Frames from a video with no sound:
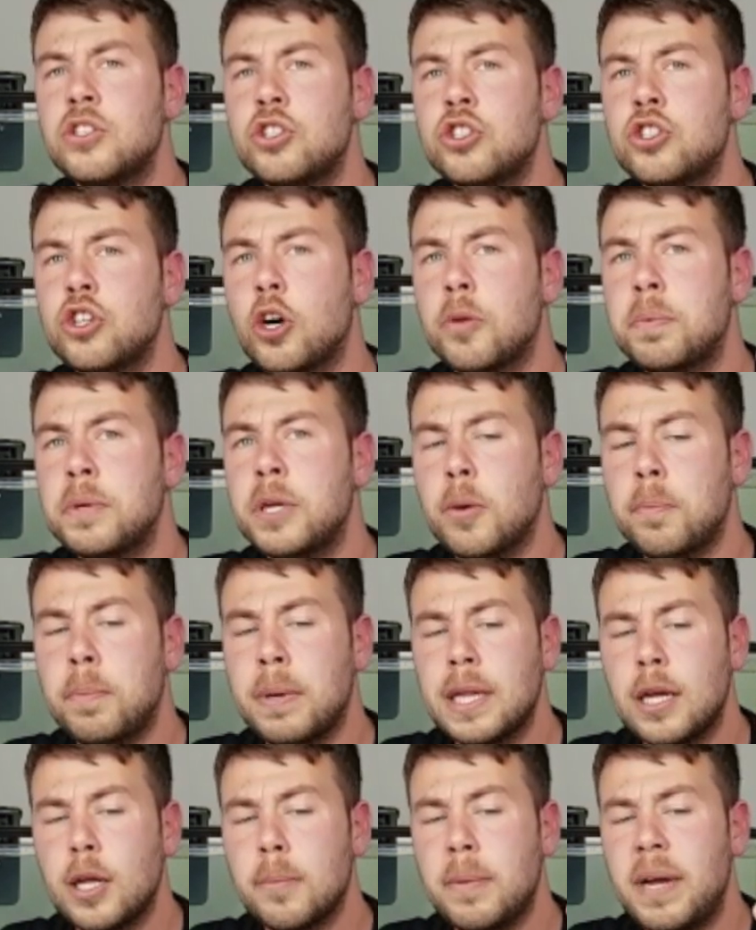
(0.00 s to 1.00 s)
just open it up
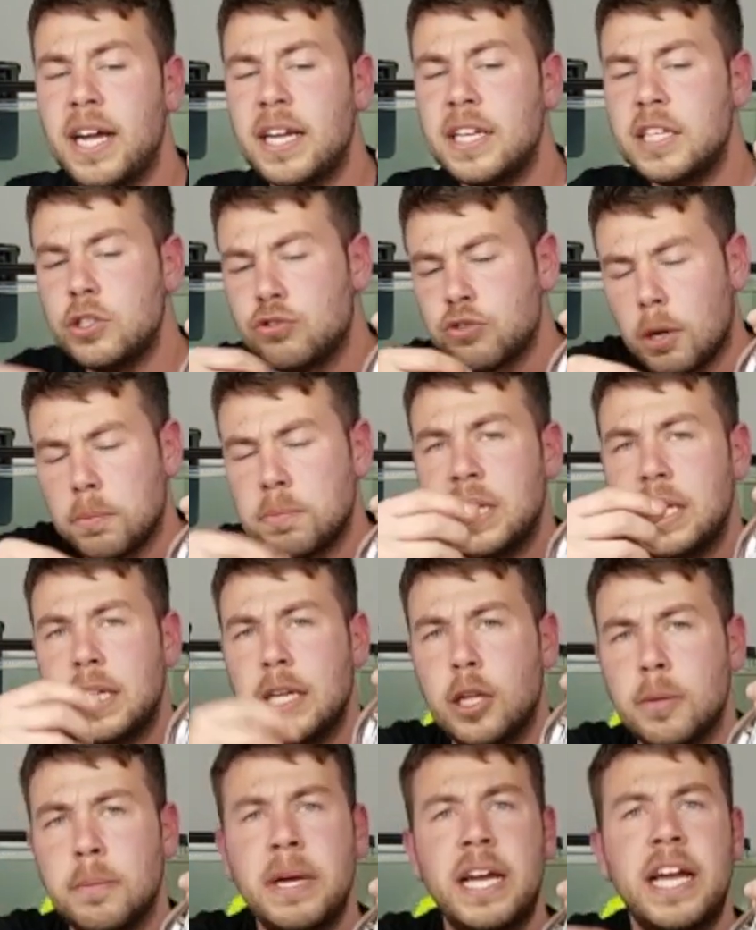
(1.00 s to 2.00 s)
a little bit and it drops a
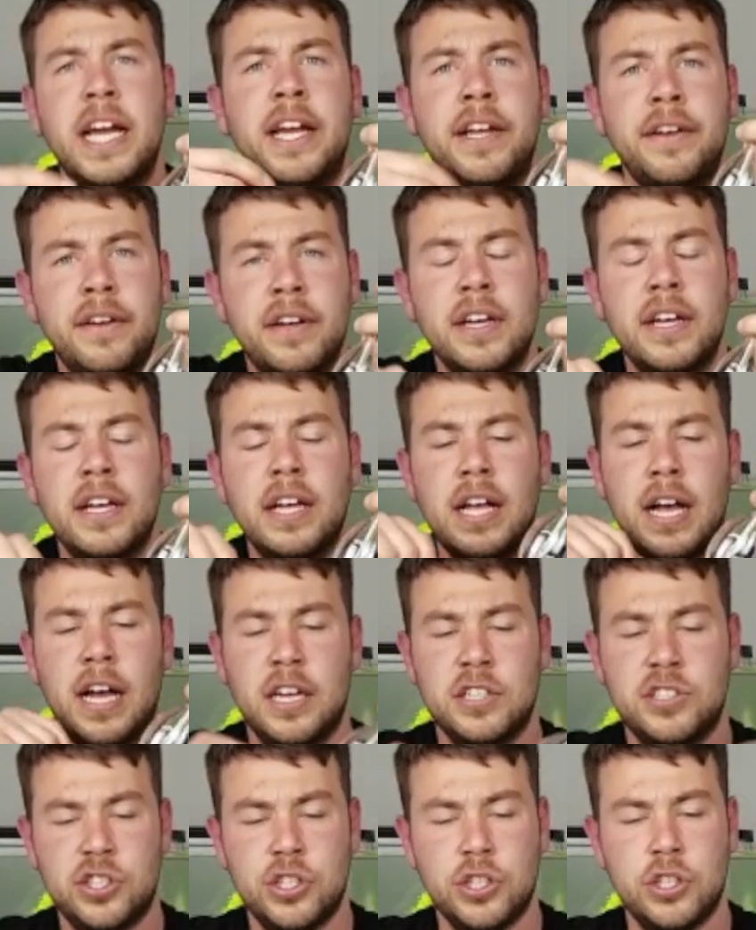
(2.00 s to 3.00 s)
little bit in
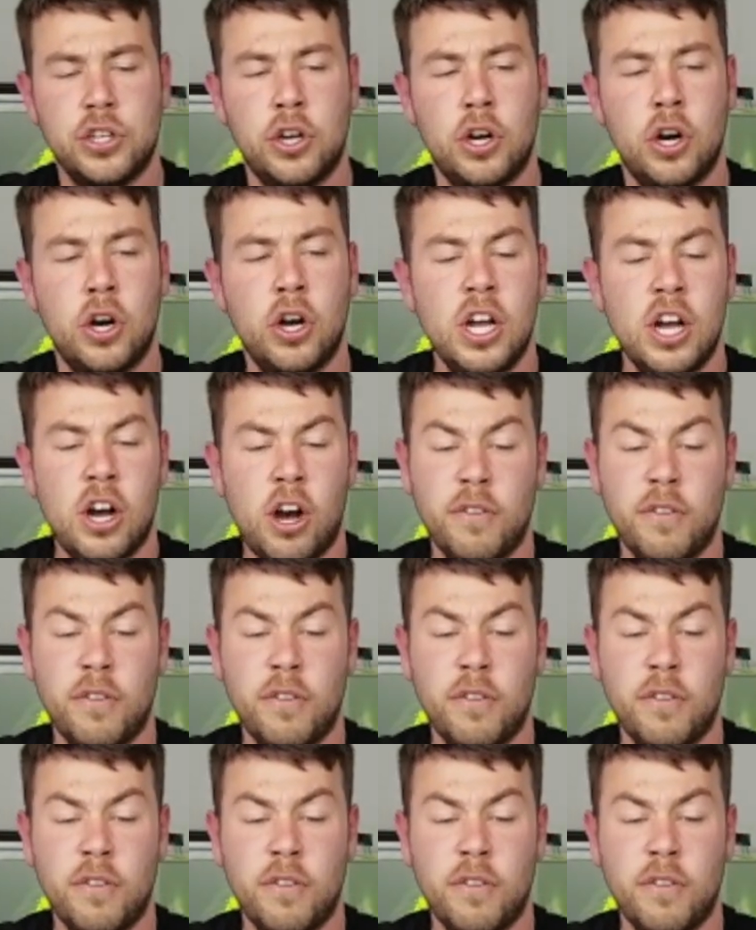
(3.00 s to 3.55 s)
as you go.